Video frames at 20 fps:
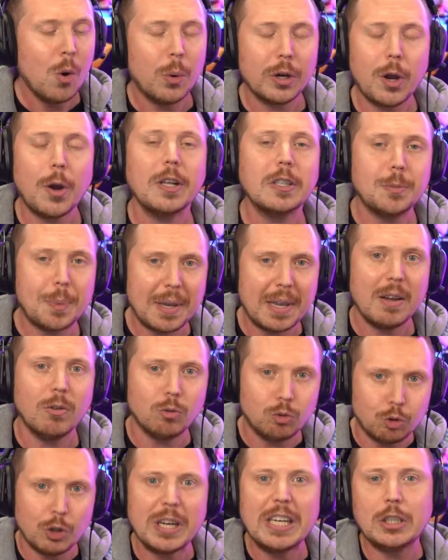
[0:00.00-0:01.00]
we're going to be
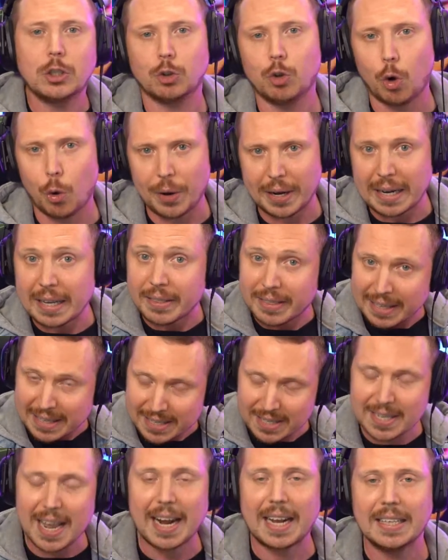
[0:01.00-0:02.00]
redrawing
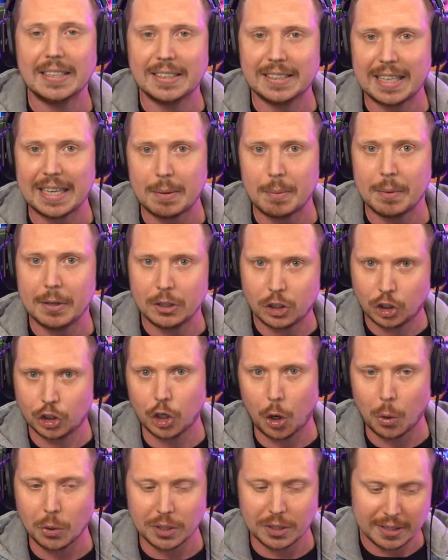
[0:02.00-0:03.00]
the second team
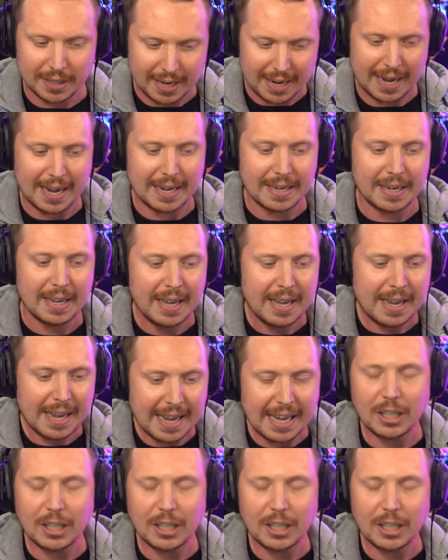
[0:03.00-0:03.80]
chosen in